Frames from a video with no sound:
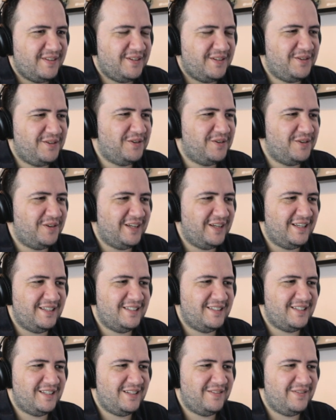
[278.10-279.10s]

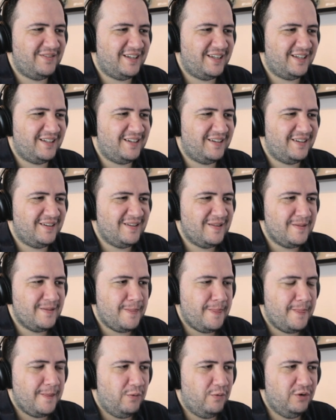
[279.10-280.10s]
Crazy, man.
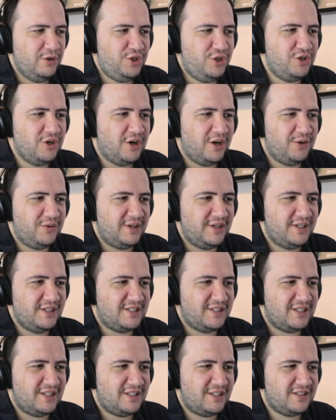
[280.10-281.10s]
What genre
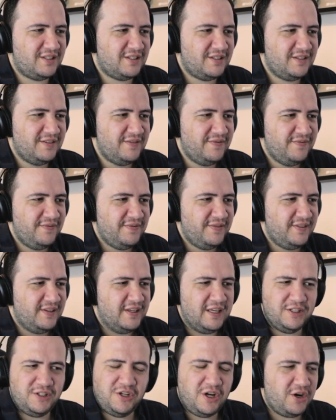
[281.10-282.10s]
is this?
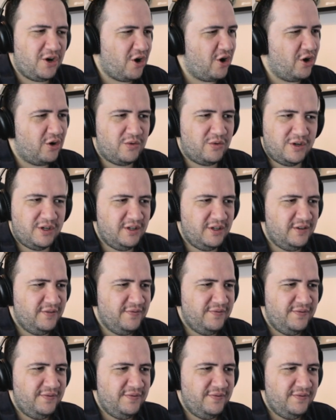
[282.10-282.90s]
It's not horror?